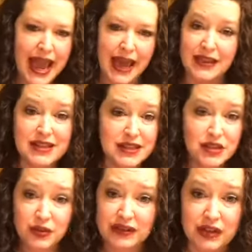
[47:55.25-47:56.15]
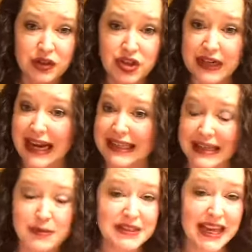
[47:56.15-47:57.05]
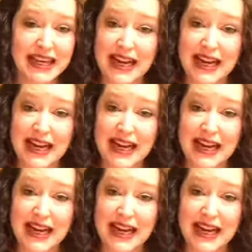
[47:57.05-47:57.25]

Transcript: And this is a revolution. I keep saying it.